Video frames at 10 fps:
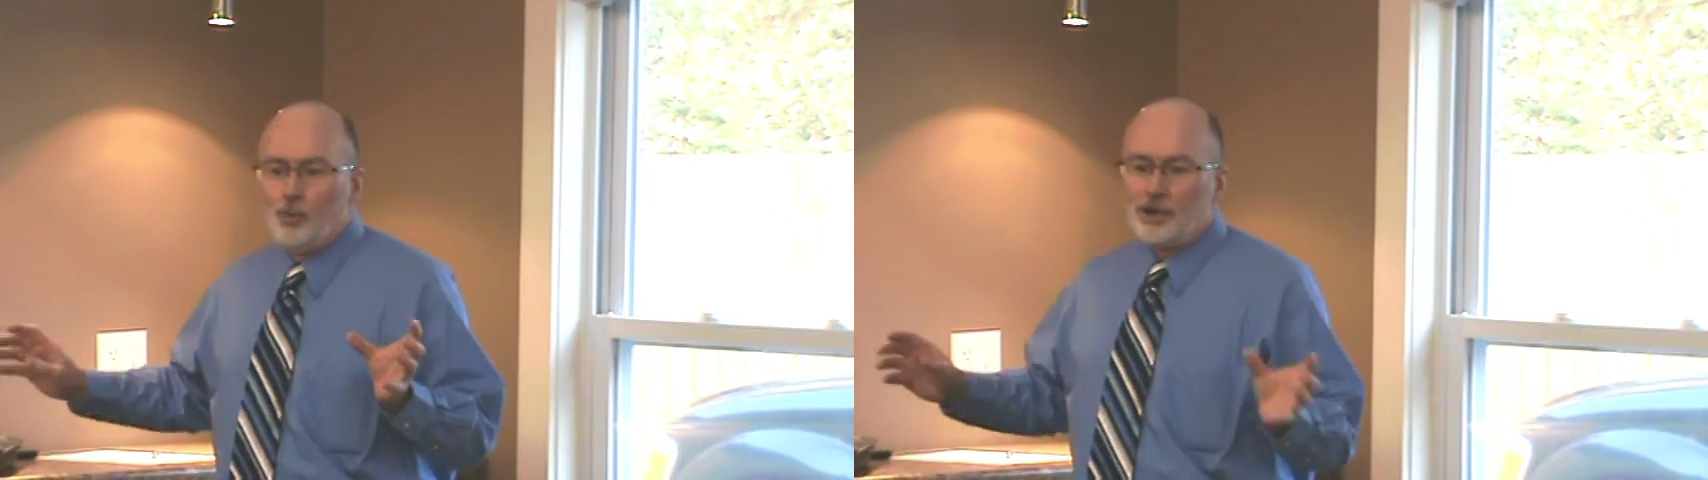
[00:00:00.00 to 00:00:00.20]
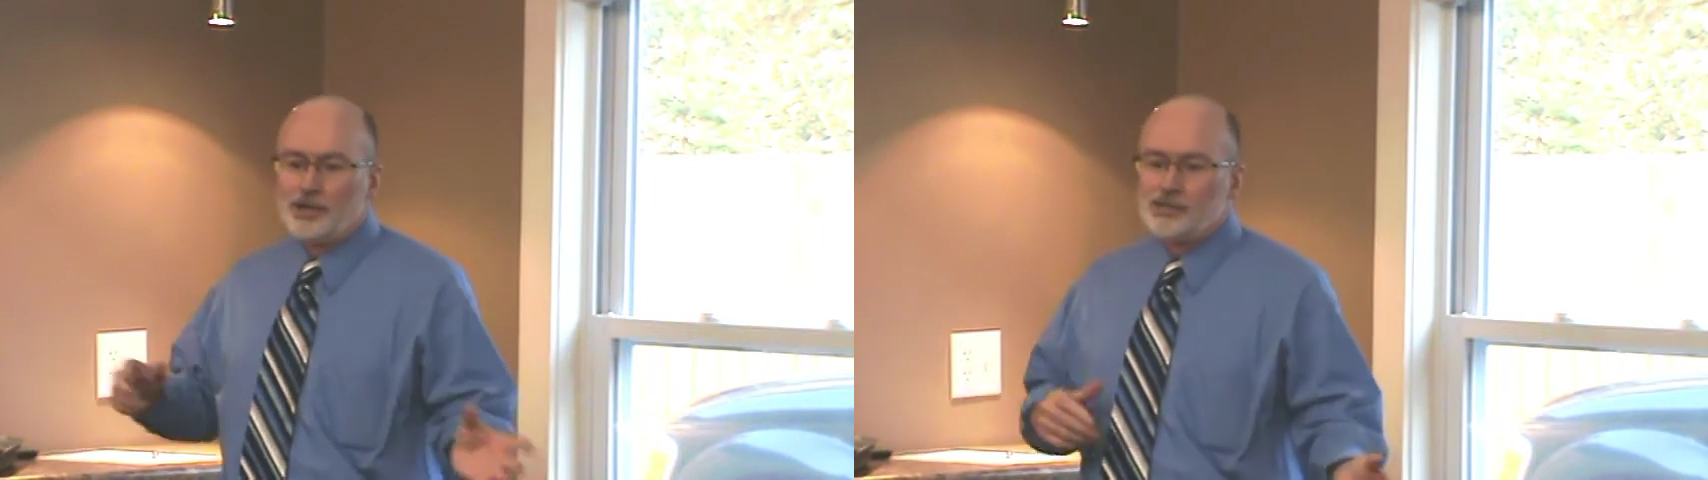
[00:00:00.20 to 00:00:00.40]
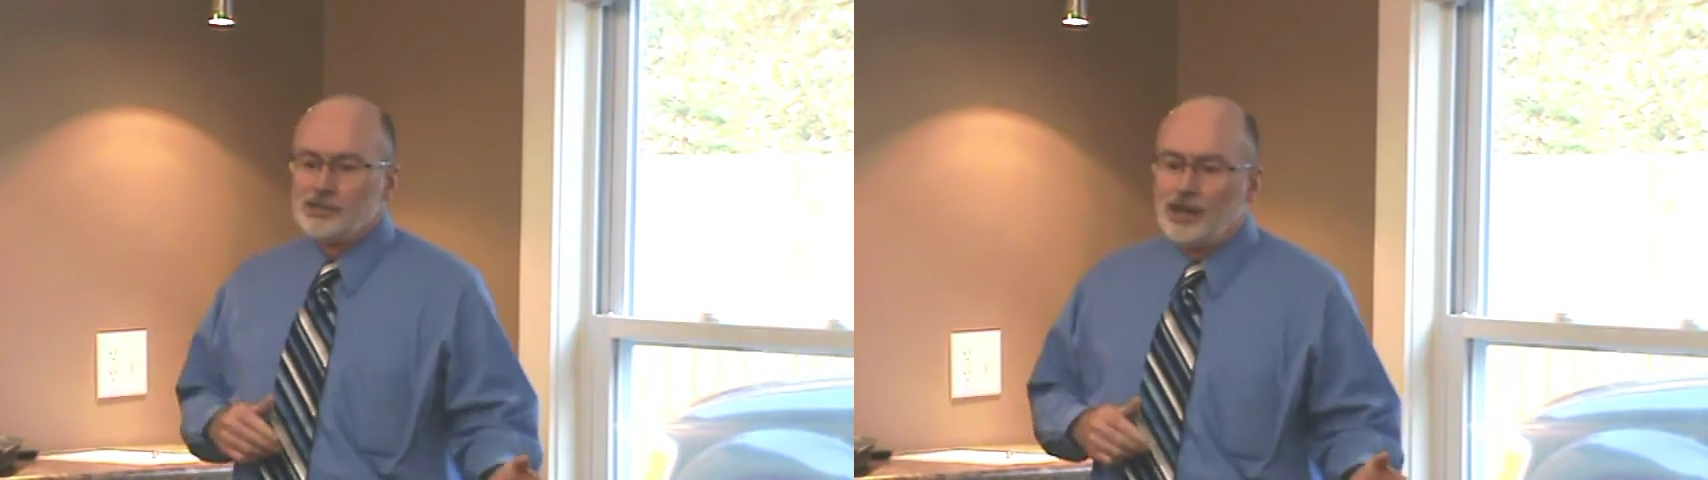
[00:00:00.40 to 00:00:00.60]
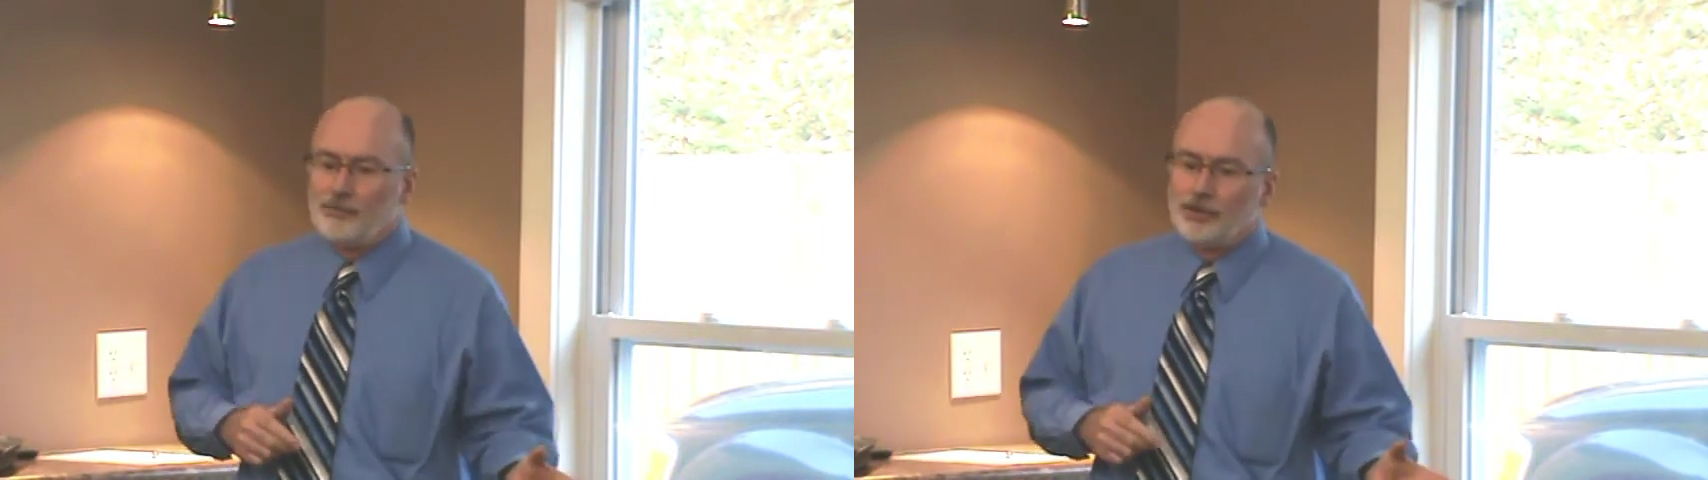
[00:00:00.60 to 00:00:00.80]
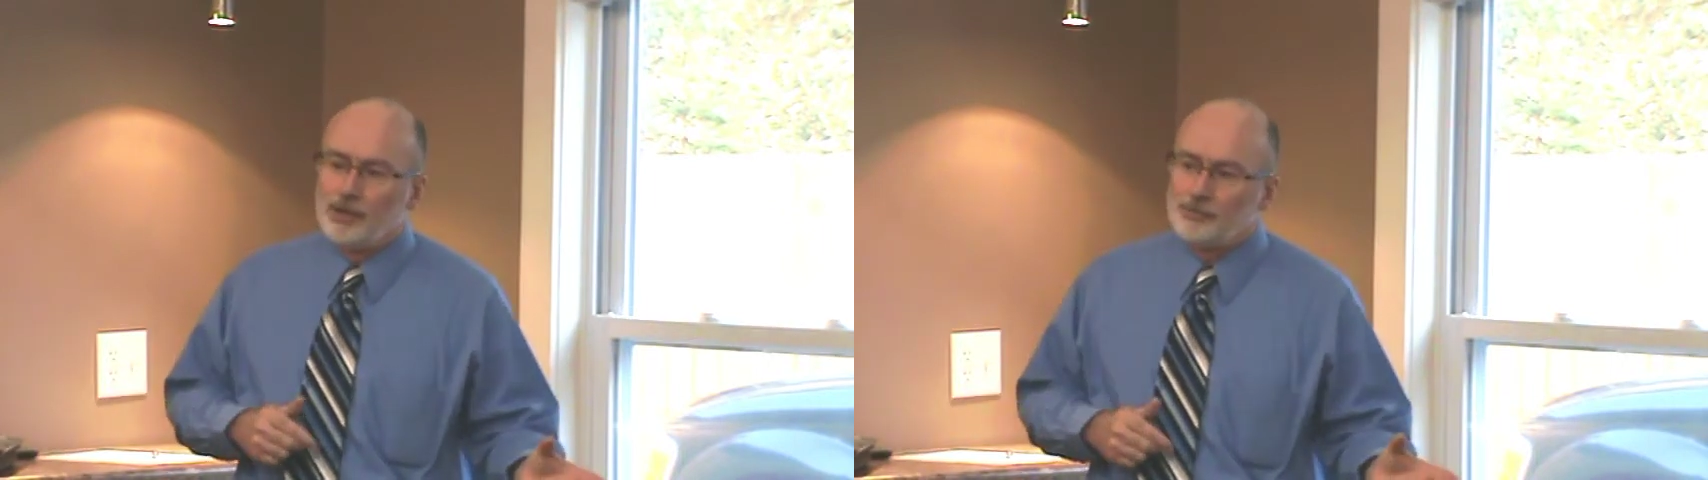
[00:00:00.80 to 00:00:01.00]
one doesn't
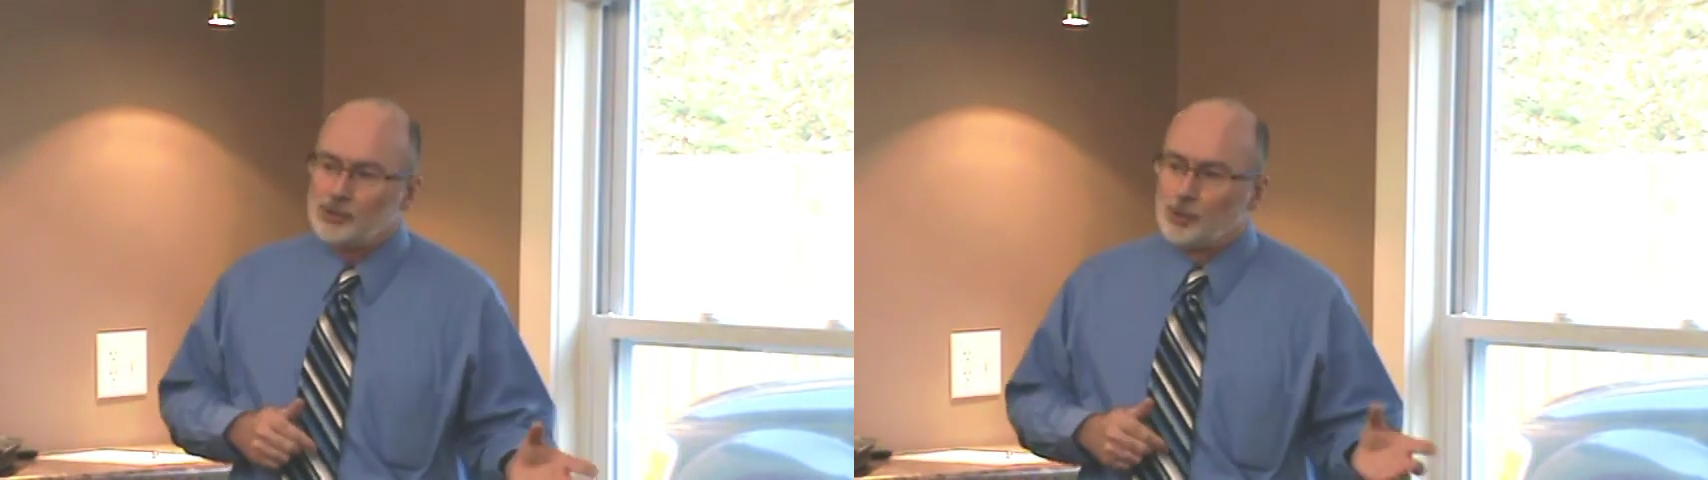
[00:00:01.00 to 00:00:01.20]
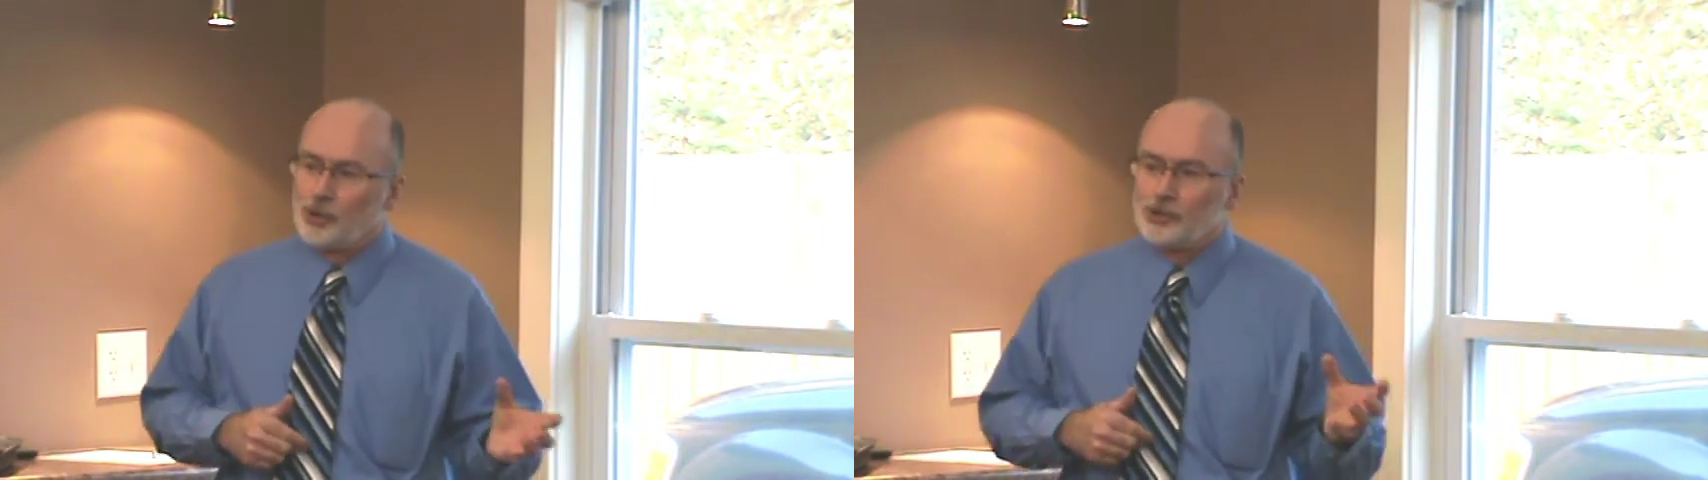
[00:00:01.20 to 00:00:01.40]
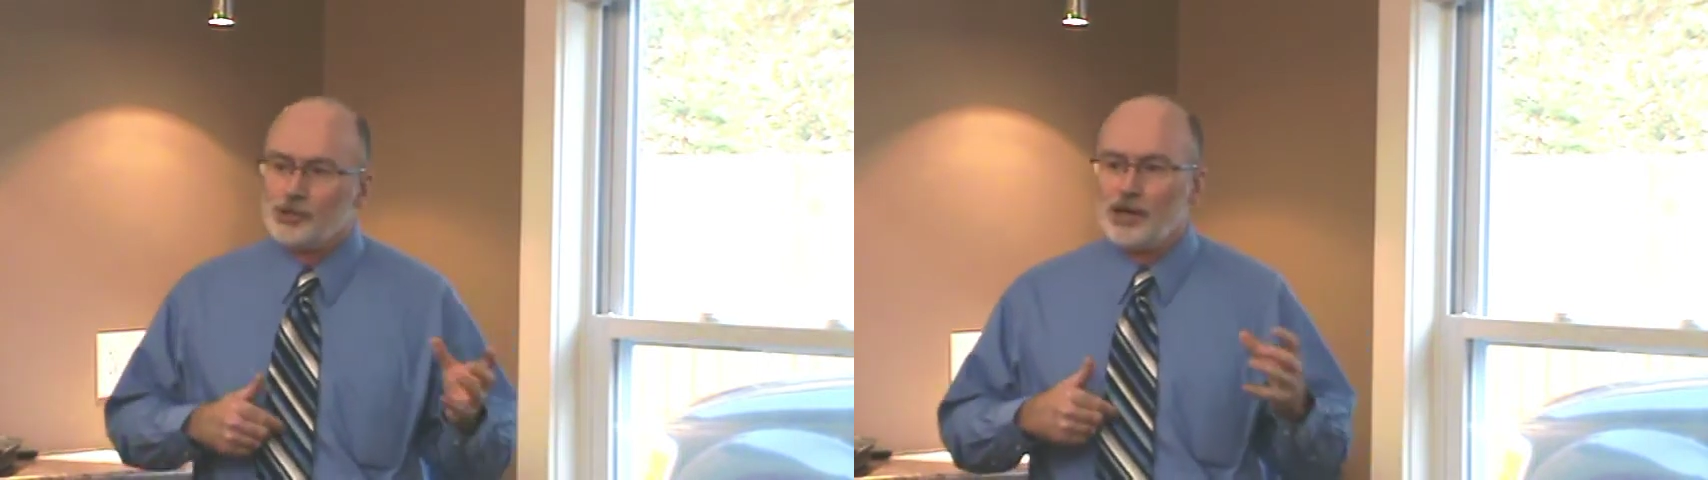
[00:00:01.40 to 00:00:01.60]
have enough storage,